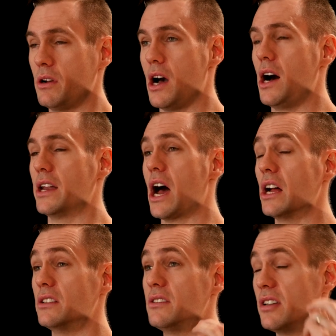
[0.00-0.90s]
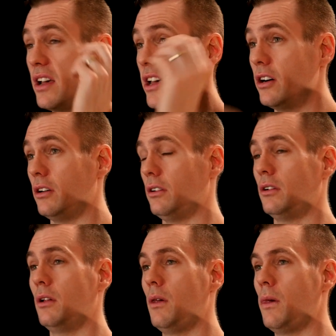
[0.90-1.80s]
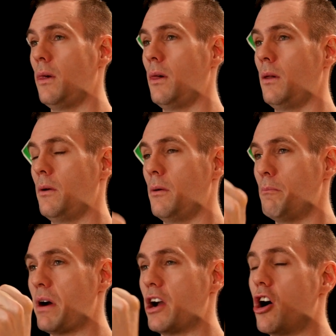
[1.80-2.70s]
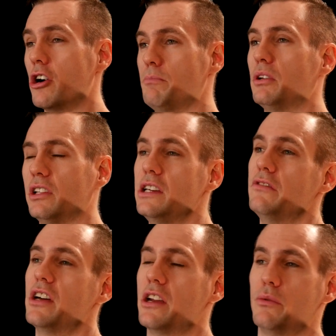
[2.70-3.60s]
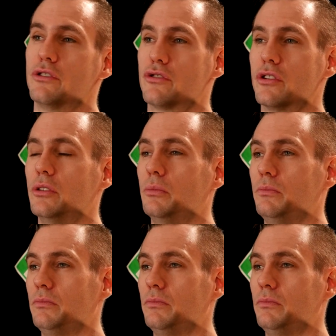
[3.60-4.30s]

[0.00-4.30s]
God until my heart believed that it was true.